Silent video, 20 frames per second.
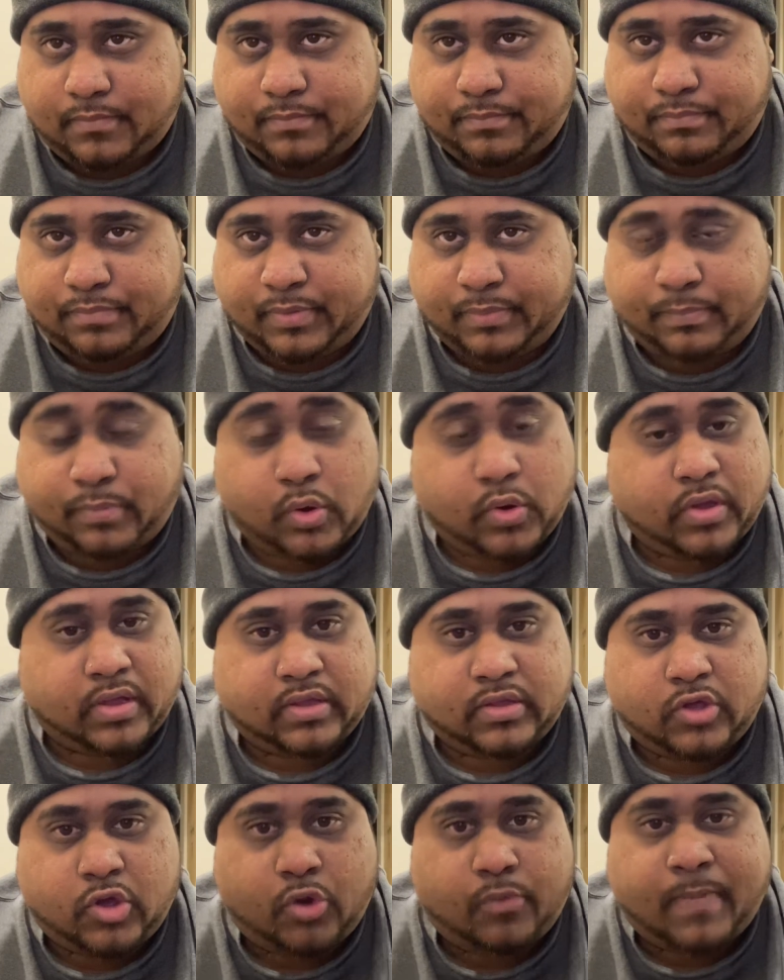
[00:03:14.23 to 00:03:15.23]
But boy,
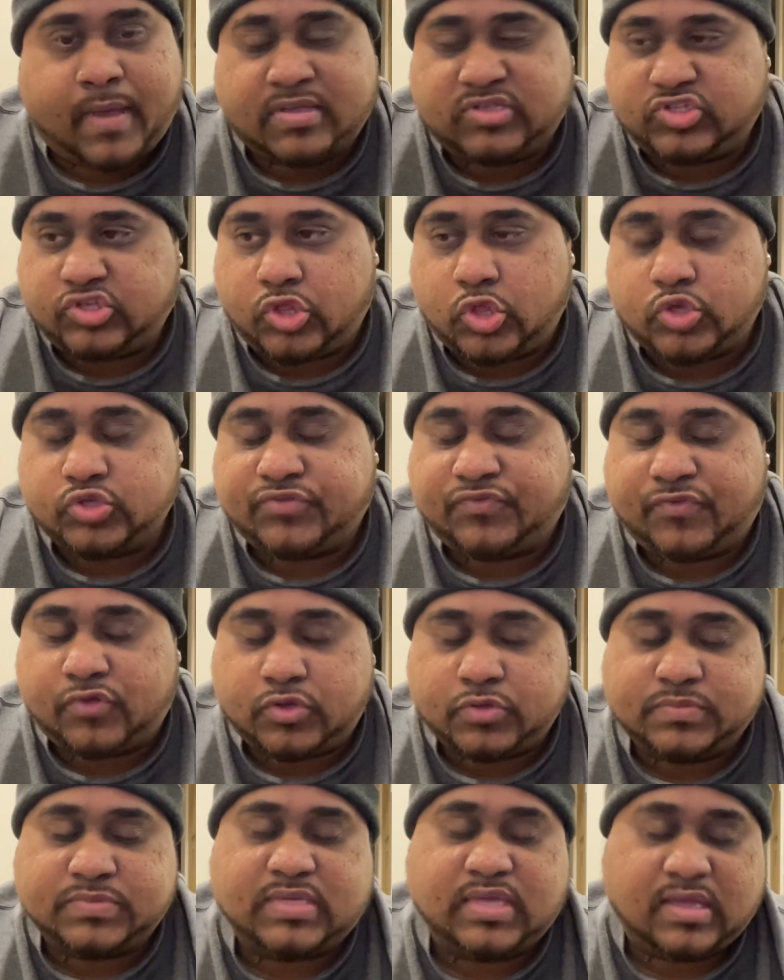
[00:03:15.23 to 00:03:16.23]
go back to those
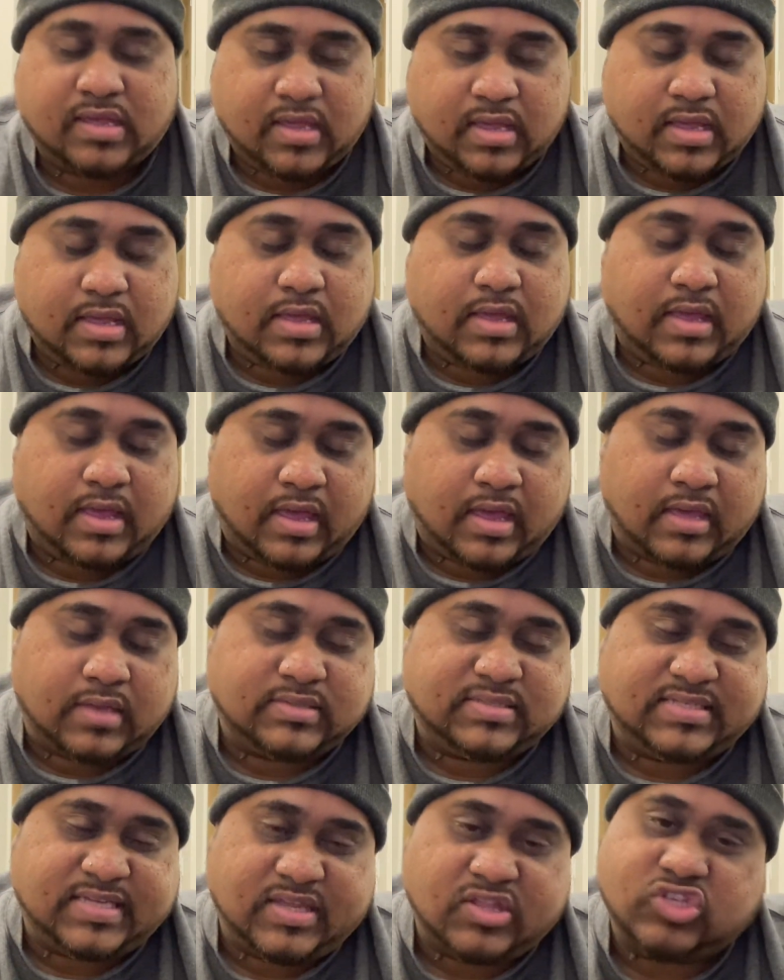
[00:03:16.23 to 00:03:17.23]
films and
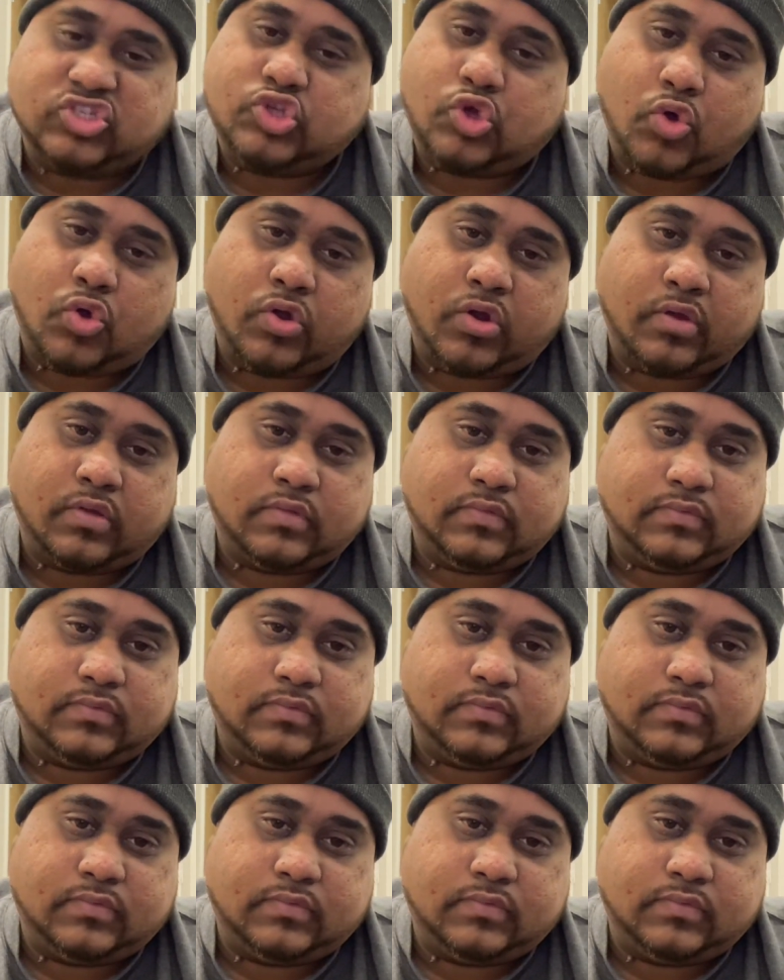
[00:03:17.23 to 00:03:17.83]
see the score.